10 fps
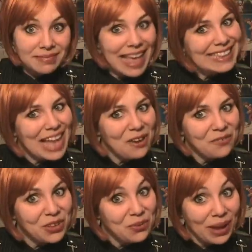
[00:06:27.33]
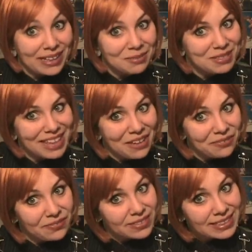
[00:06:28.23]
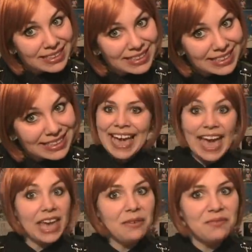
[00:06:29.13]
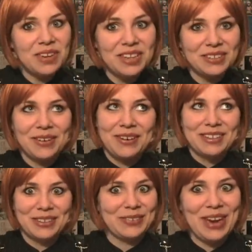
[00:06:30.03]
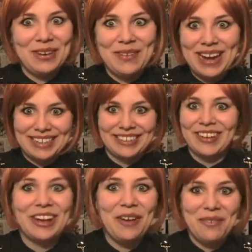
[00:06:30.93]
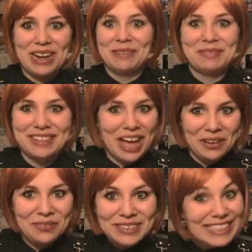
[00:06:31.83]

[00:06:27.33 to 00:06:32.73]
And now for your random stuff. AMVs are always a great way to start off random stuff.